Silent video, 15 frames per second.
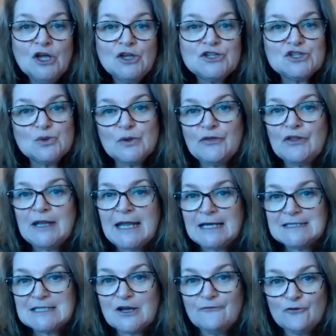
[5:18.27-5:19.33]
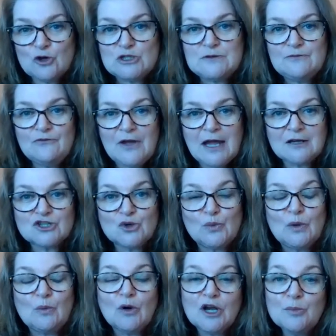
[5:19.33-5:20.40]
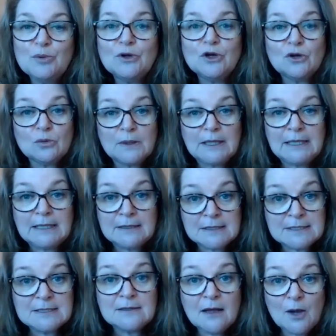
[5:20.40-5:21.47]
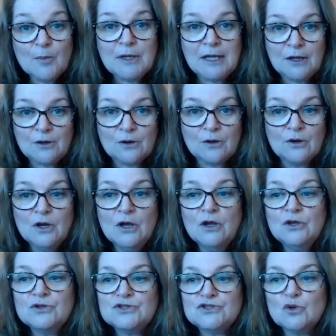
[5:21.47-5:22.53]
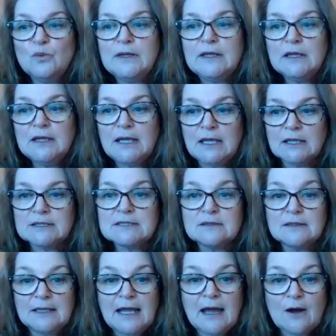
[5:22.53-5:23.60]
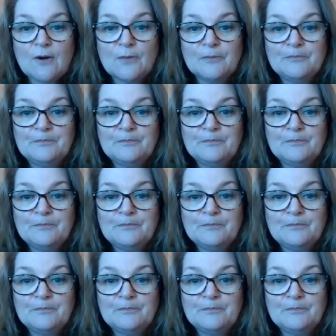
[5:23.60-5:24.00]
So in the next conversion factor, we want to put green in the denominator so we can cancel it out.